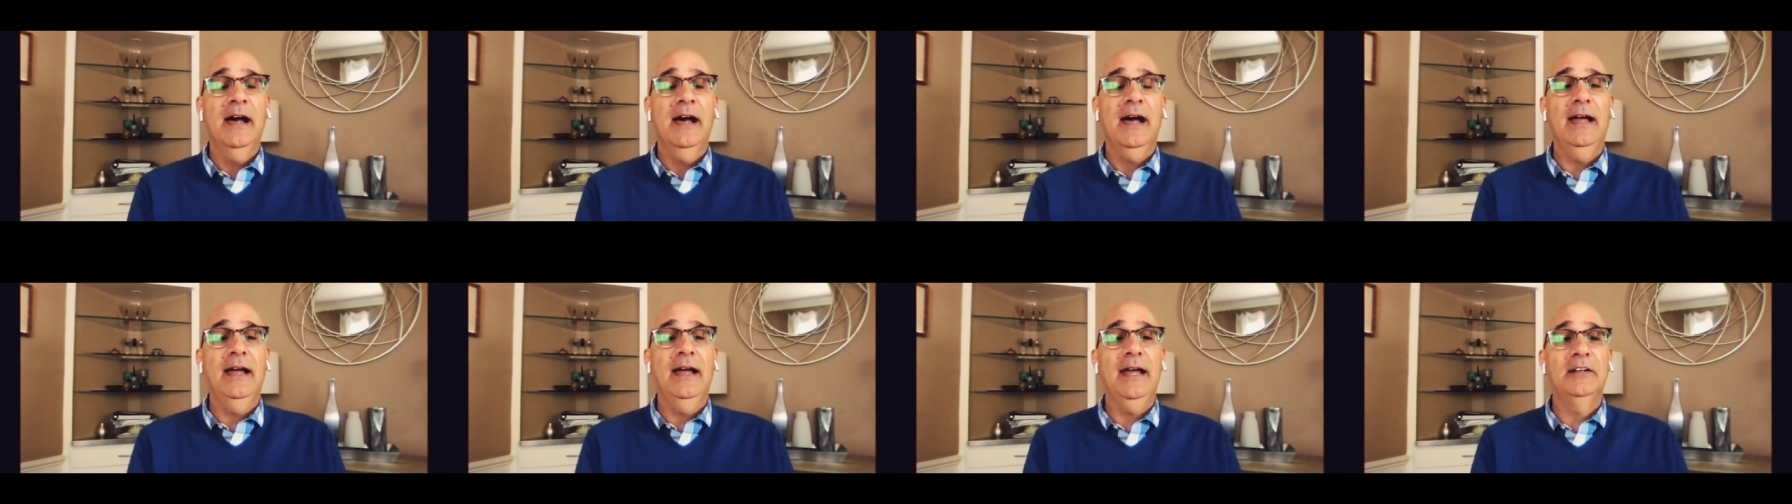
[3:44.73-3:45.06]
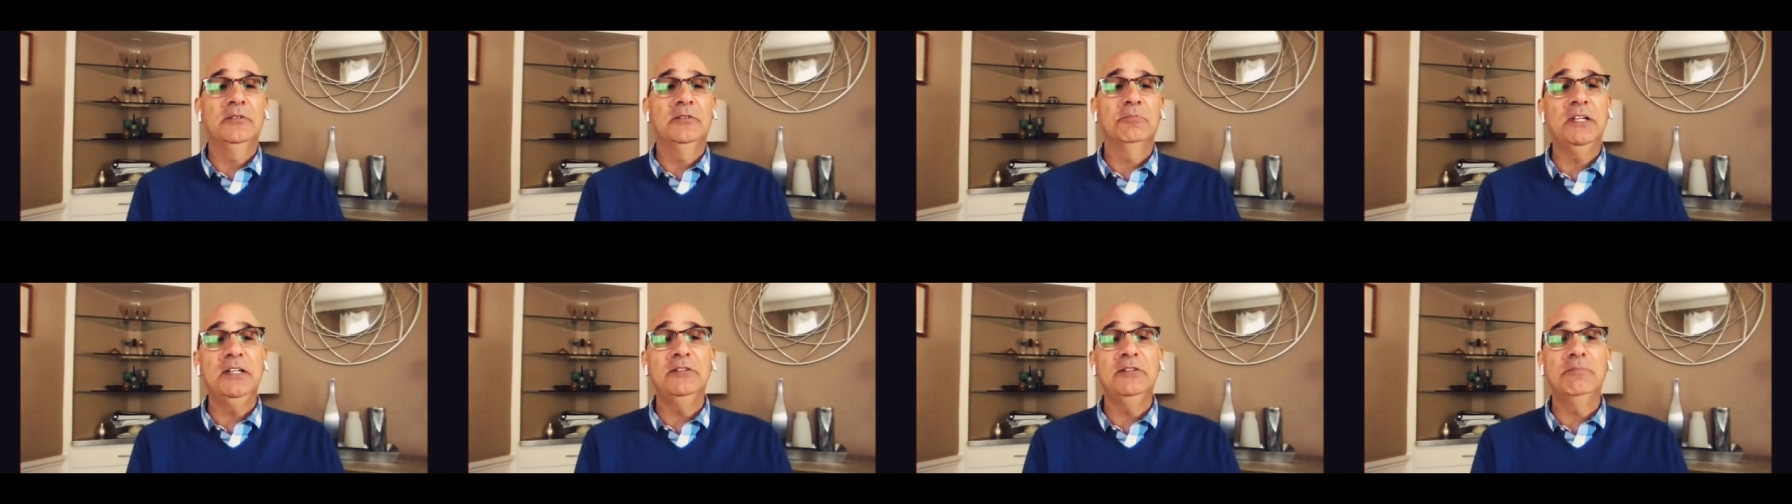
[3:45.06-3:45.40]

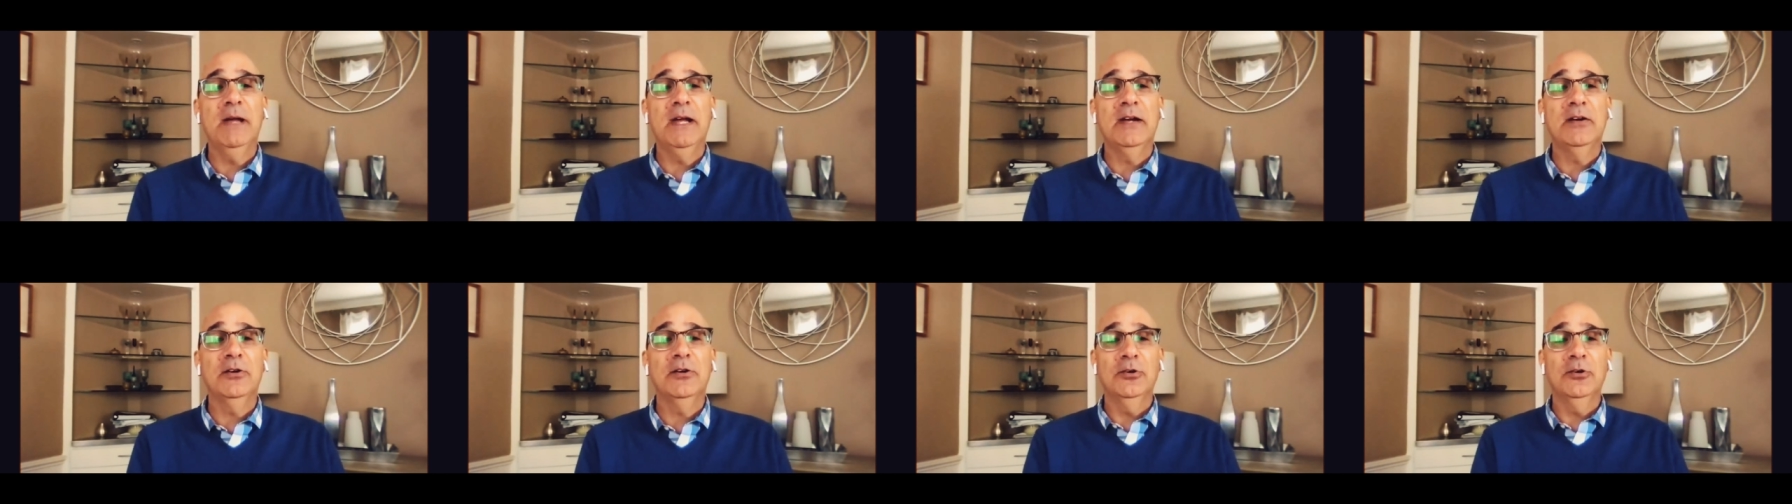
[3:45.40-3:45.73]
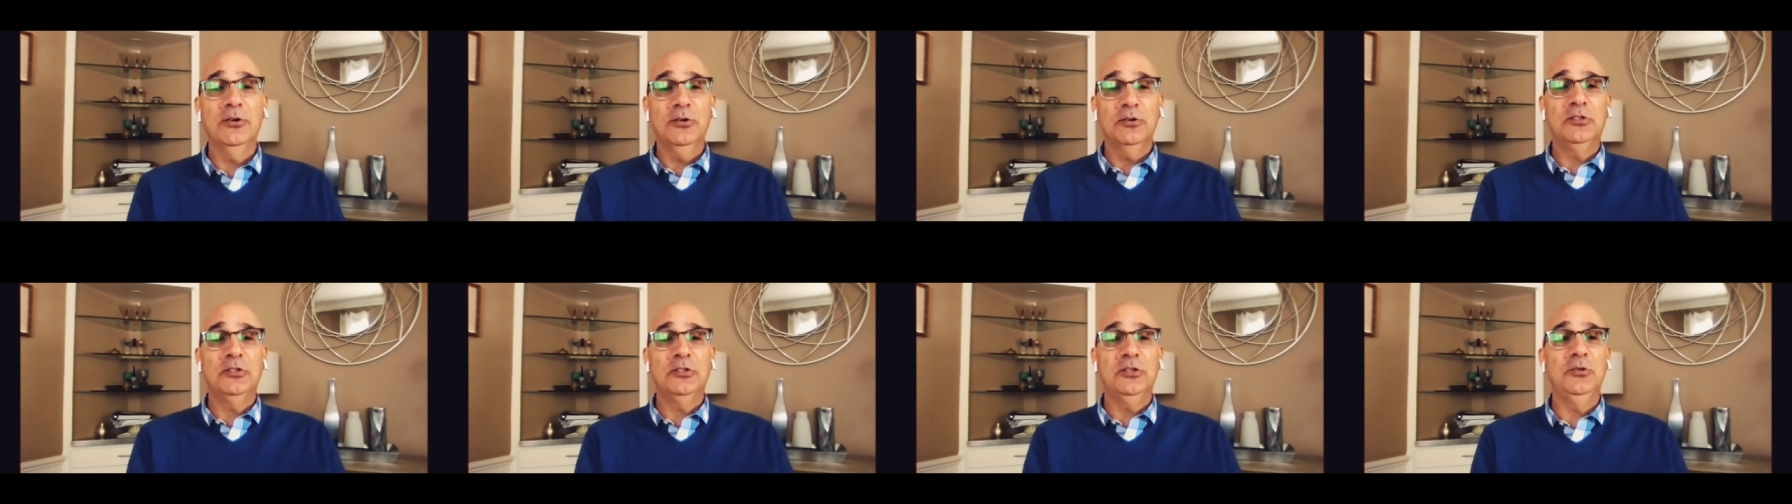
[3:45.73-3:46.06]
and I had
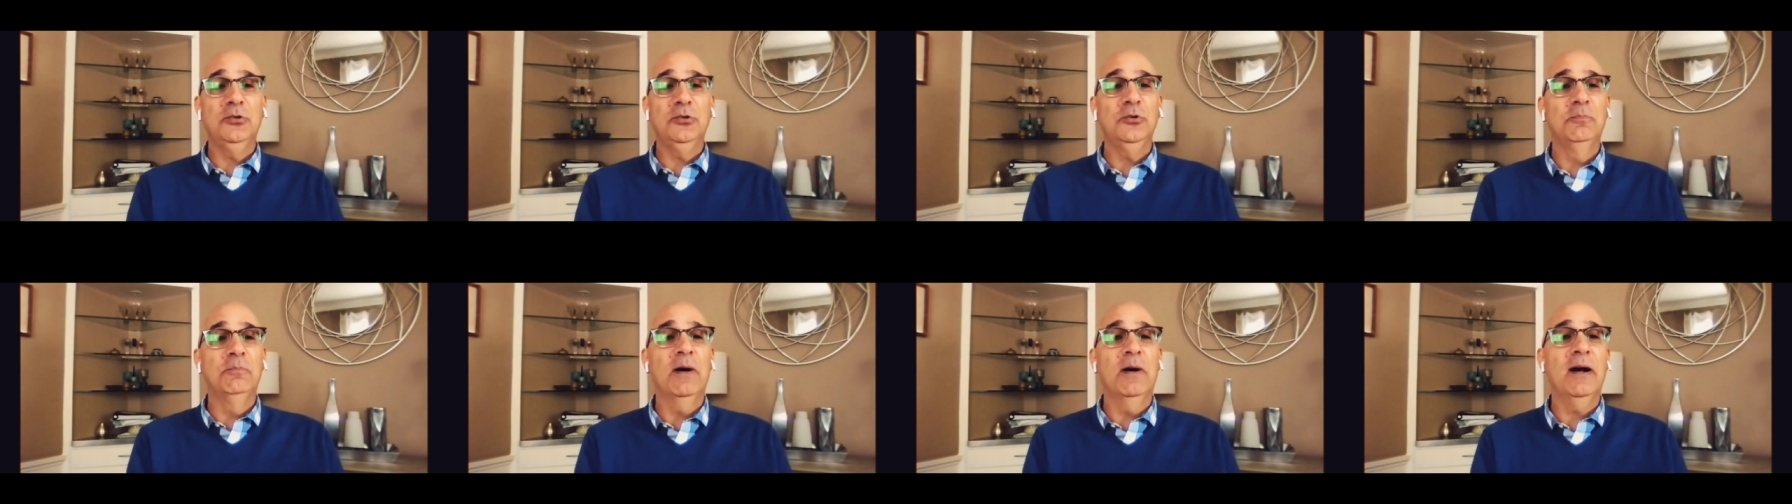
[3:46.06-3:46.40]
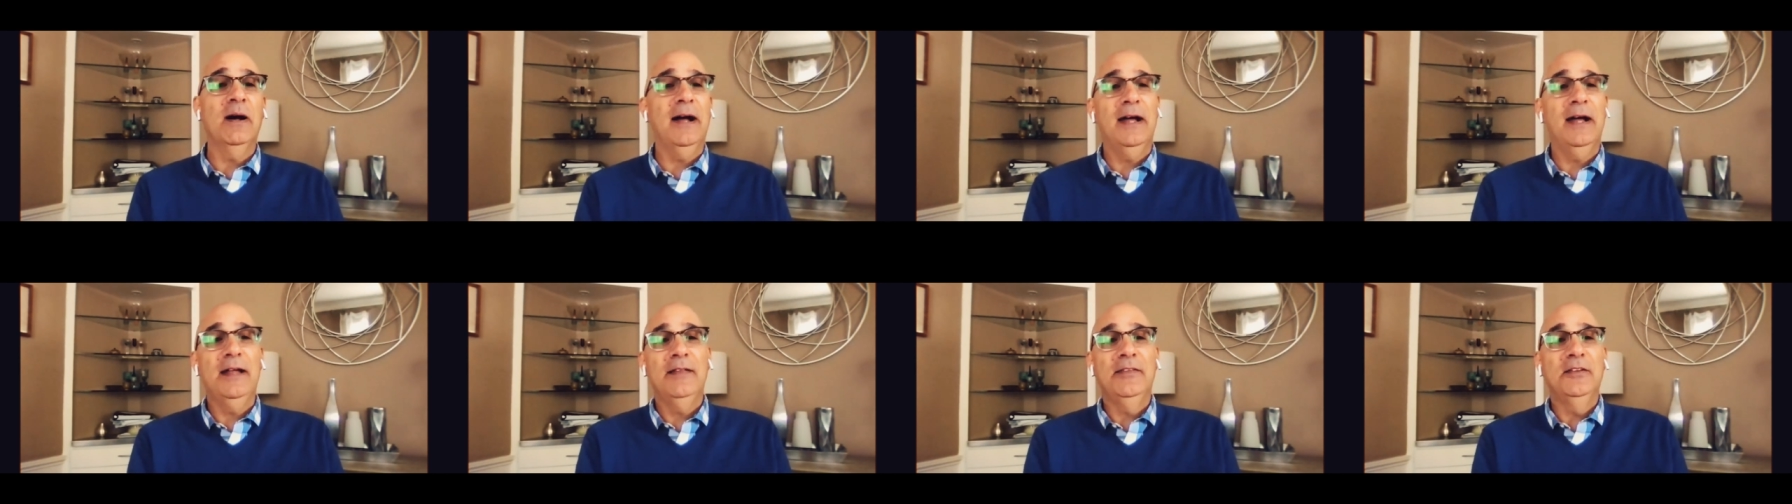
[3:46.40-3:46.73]
to please beg
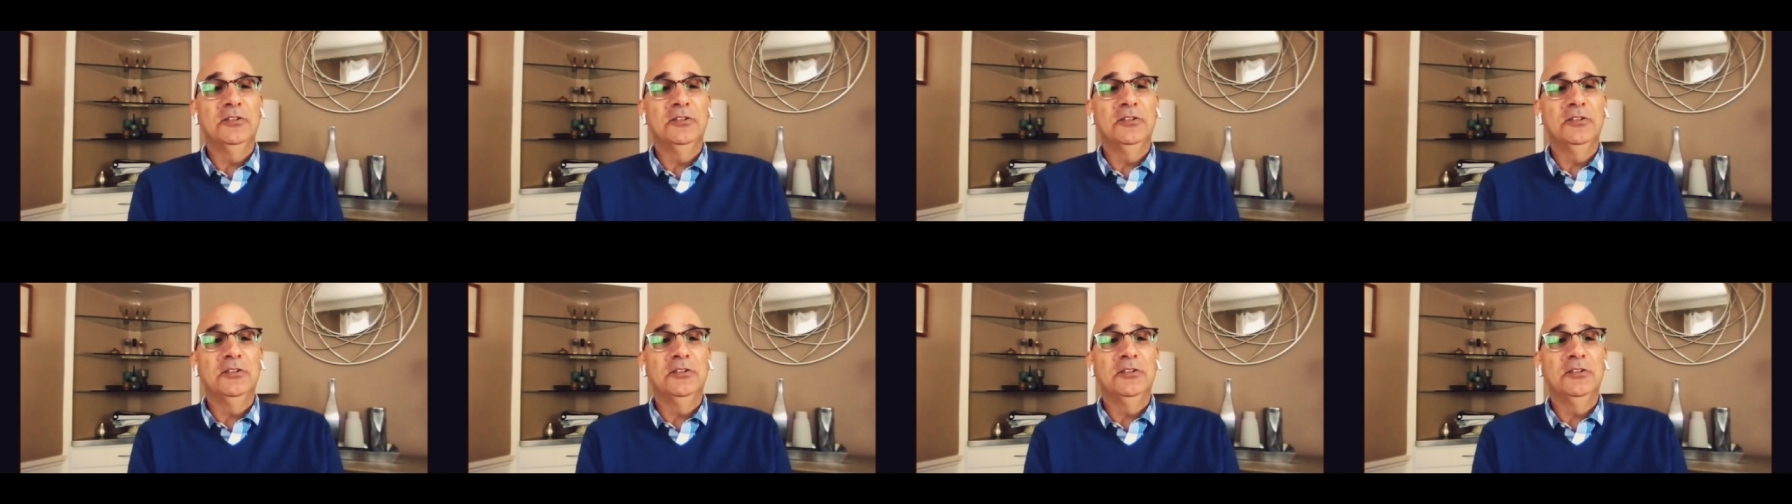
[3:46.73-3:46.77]
her